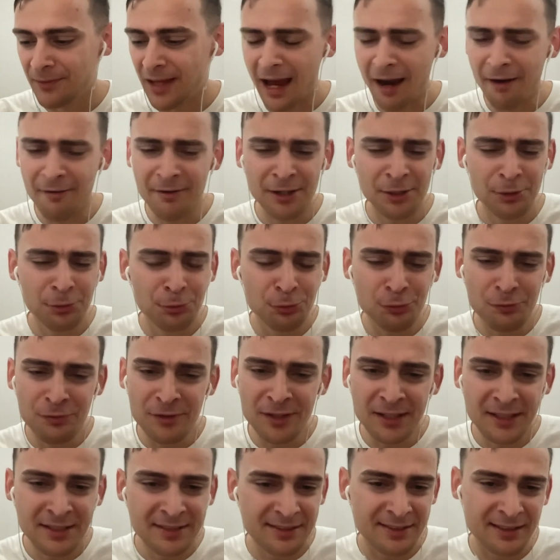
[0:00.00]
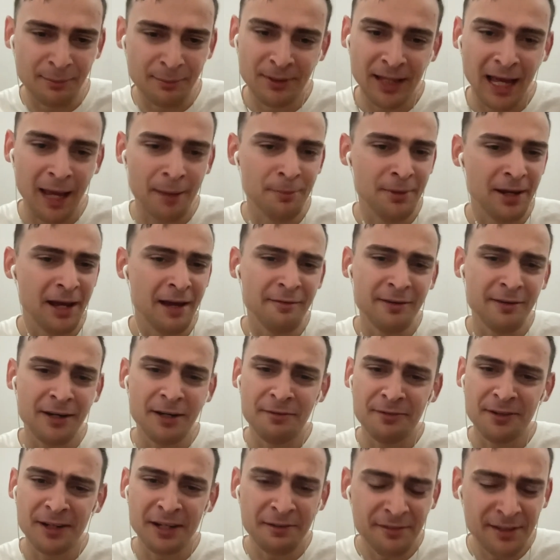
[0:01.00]
every 2 weeks, sometimes every
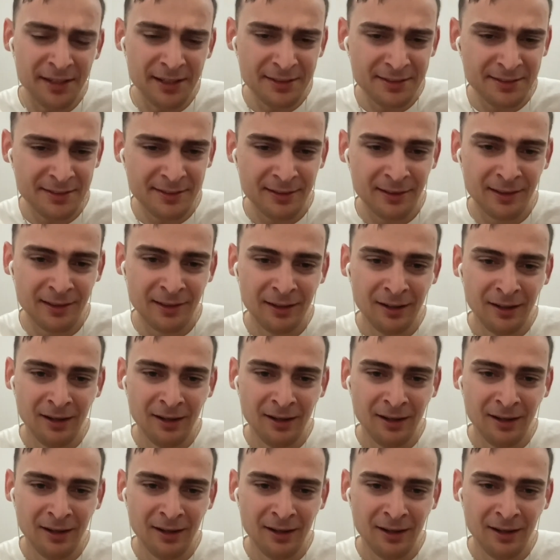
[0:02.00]
3 weeks.